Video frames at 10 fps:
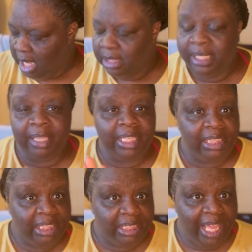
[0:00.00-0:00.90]
Now, they
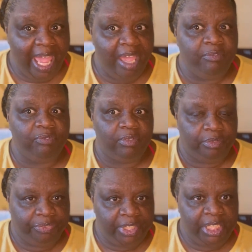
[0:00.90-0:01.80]
did have
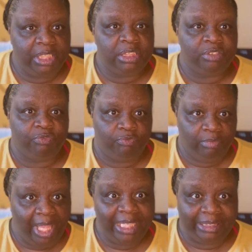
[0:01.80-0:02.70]
things
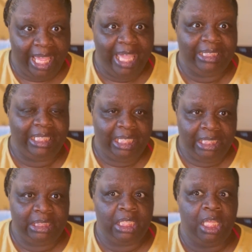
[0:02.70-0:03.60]
like that
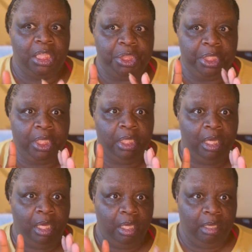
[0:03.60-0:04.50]
in the
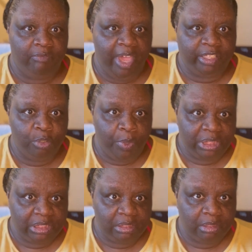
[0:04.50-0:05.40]
uh,
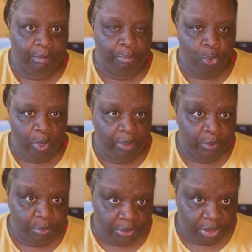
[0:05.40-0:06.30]
evacuation point,
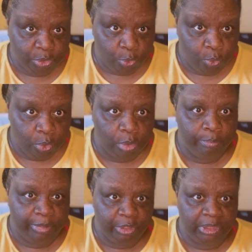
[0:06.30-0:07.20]
which was a school
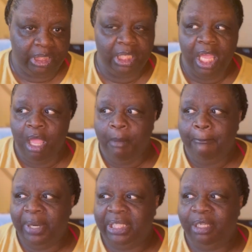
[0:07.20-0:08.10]
building,
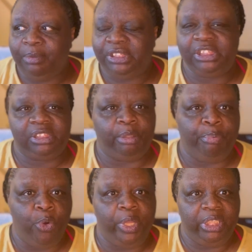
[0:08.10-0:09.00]
but it was just the
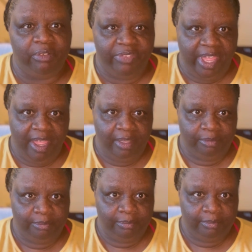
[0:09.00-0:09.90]
point of that.
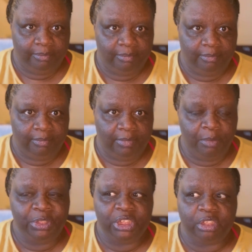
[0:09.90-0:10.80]
It
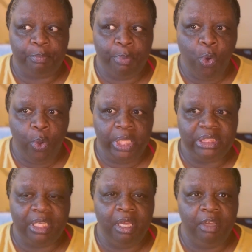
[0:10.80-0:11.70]
was just the
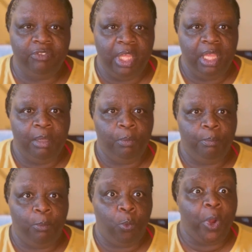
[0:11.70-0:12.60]
point of
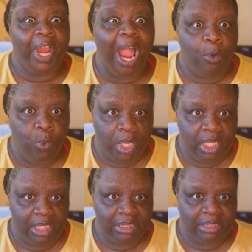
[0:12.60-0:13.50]
where I
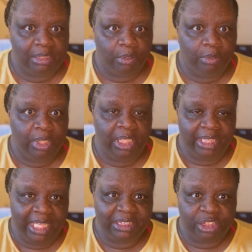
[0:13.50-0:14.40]
was in
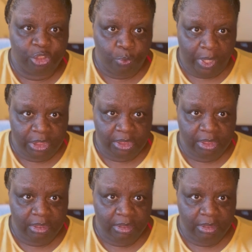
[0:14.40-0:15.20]
that situation.